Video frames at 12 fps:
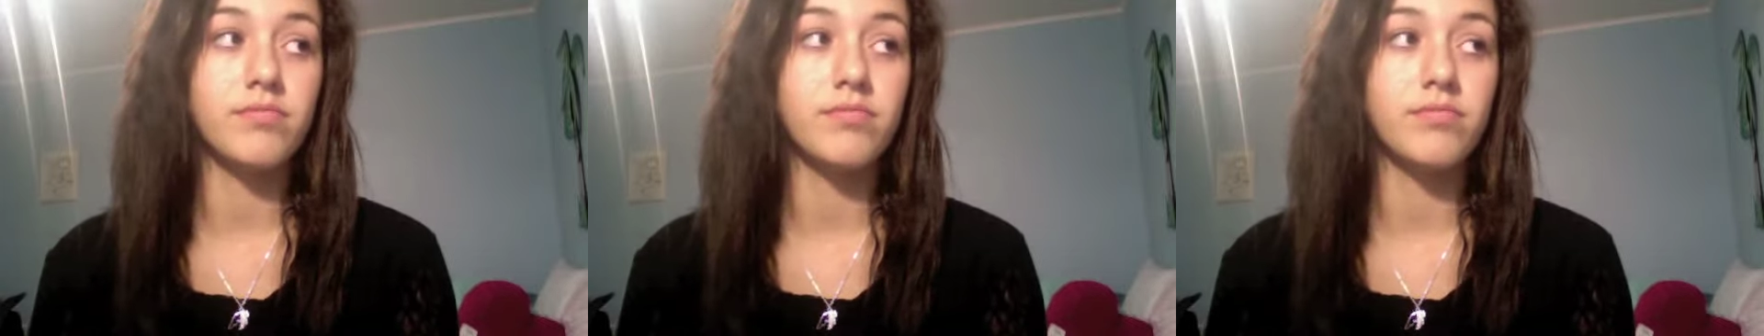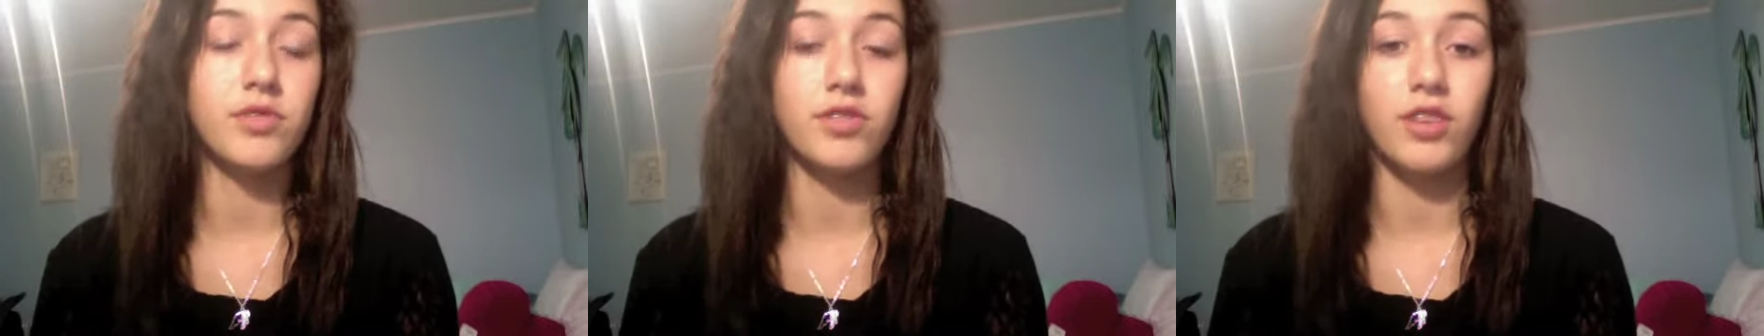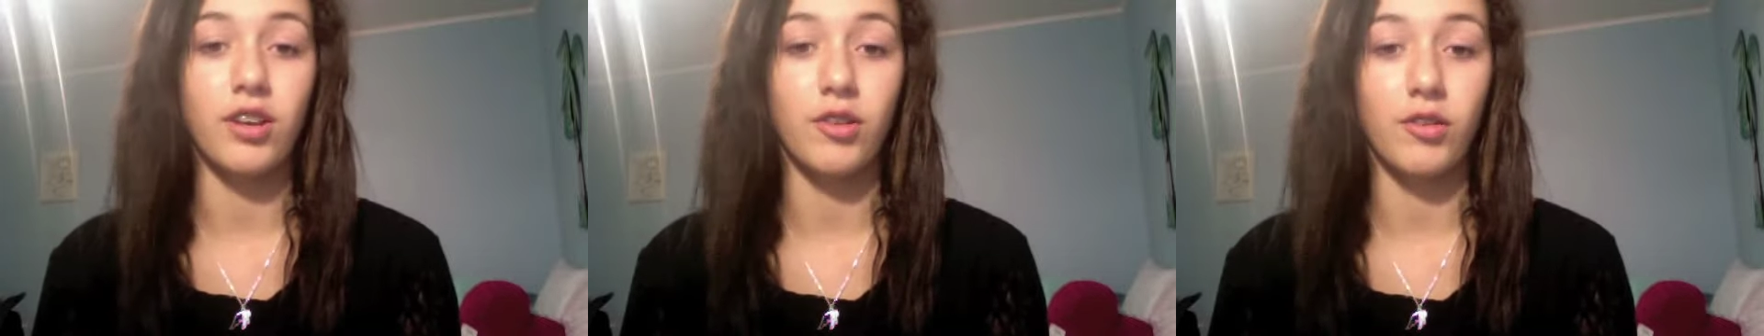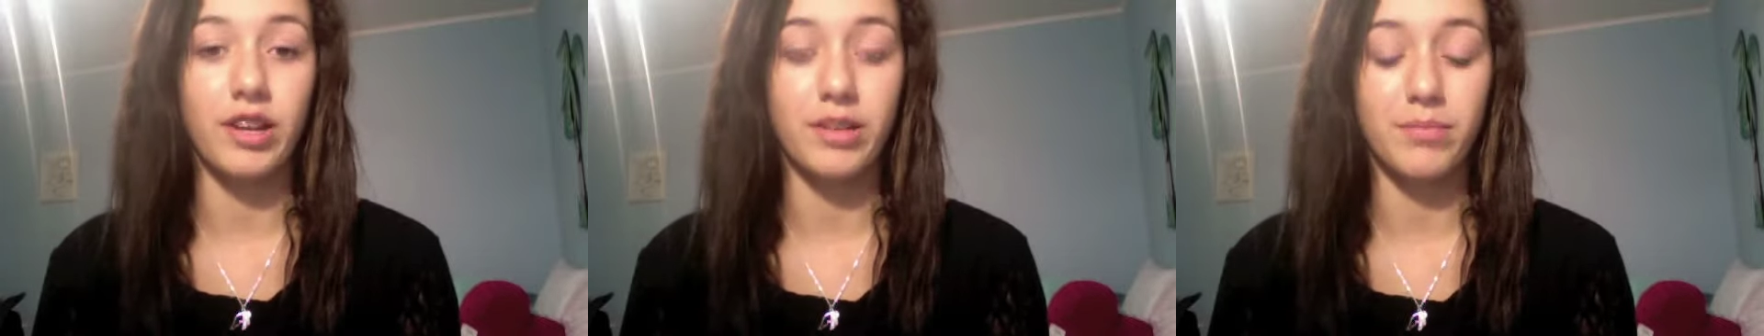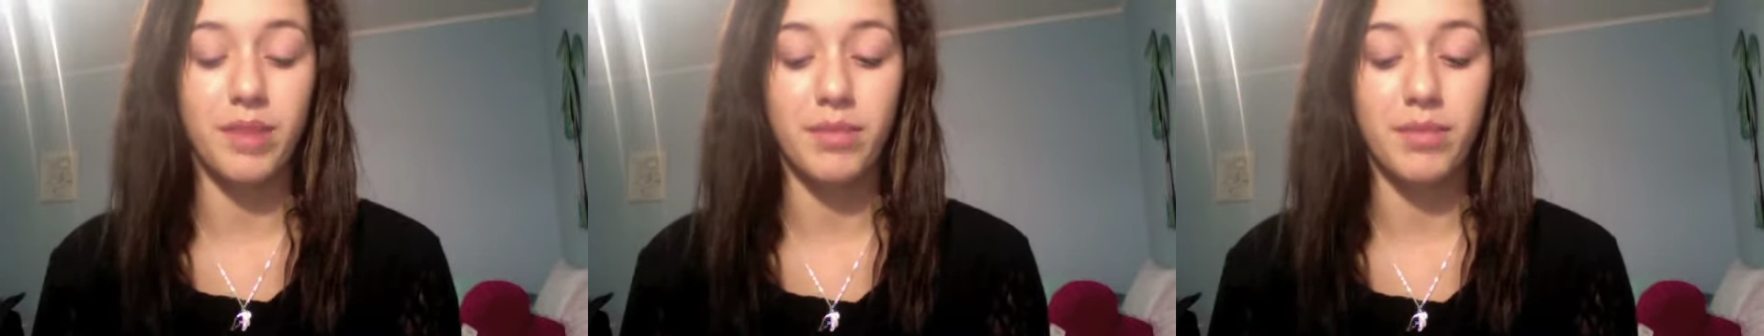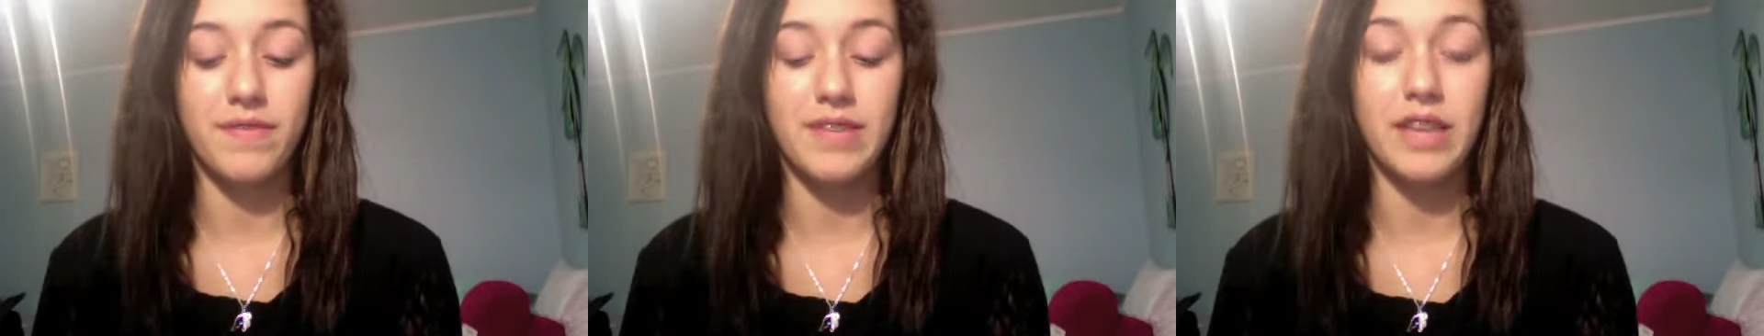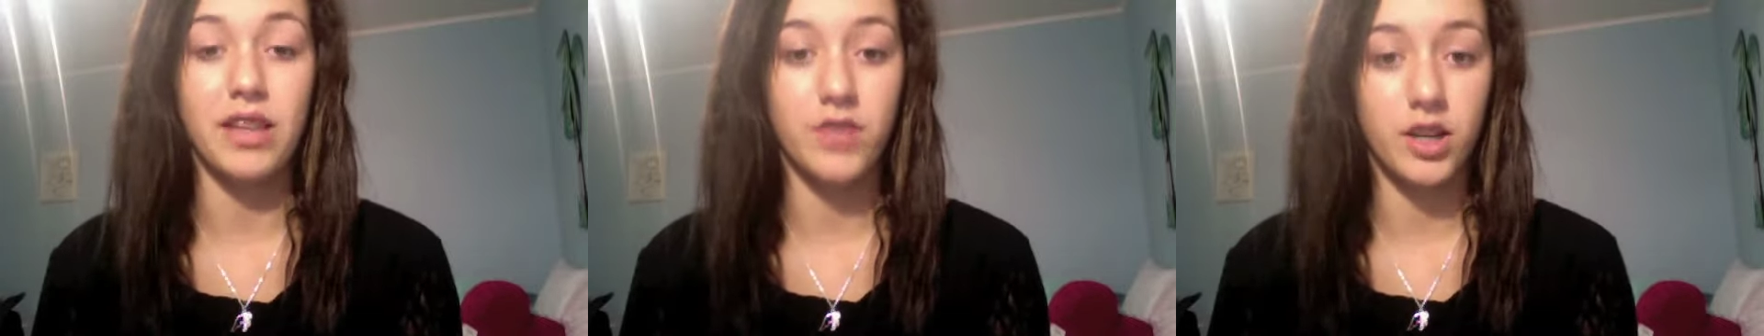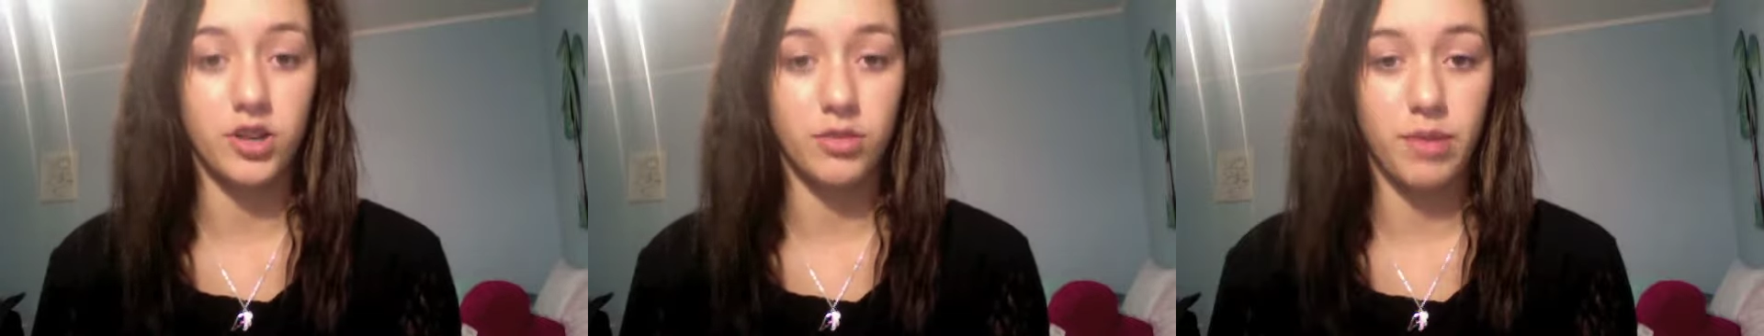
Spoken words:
This is like a random pet peeve. I love Dr.